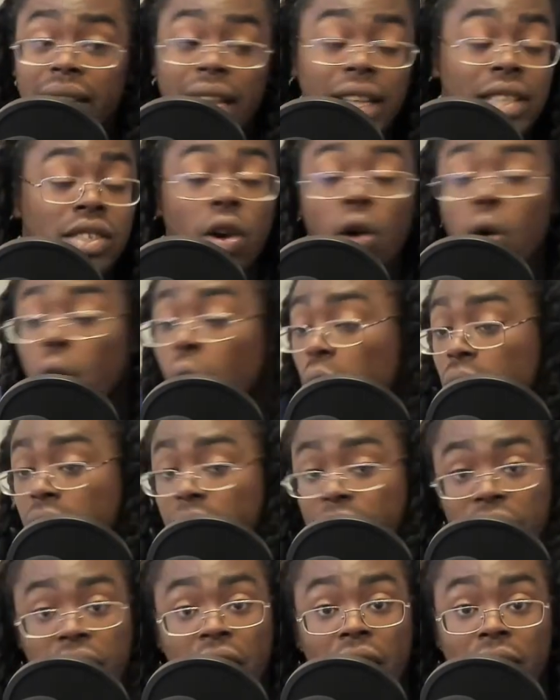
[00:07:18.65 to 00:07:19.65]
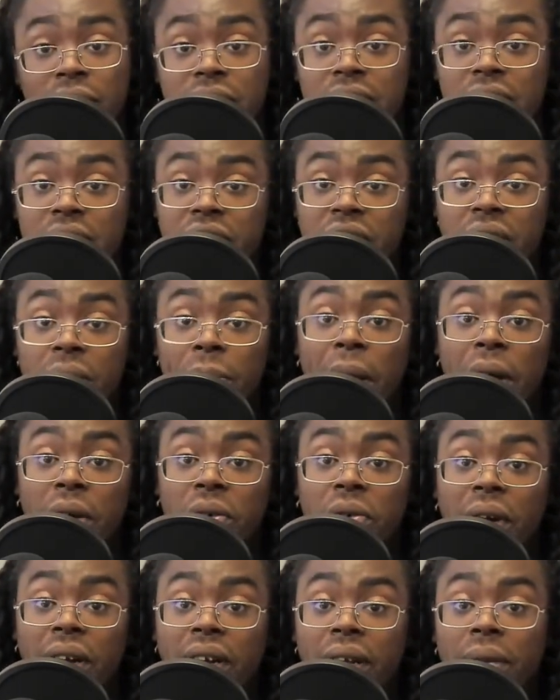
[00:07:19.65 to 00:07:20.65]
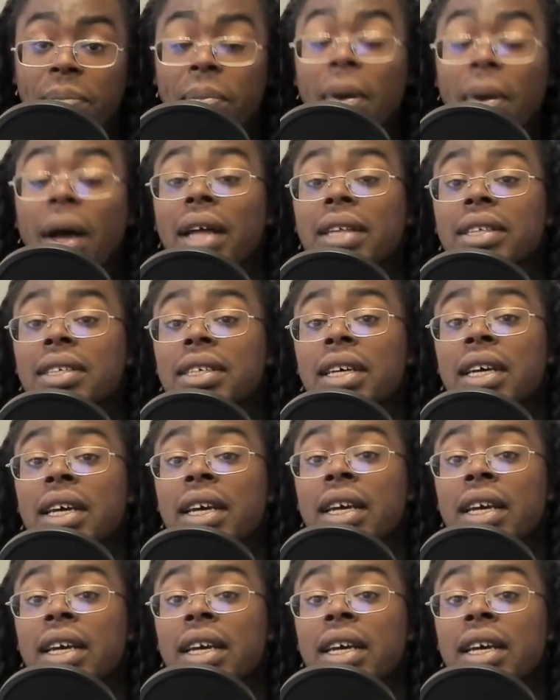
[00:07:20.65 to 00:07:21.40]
That's a whole different conversation about credit, but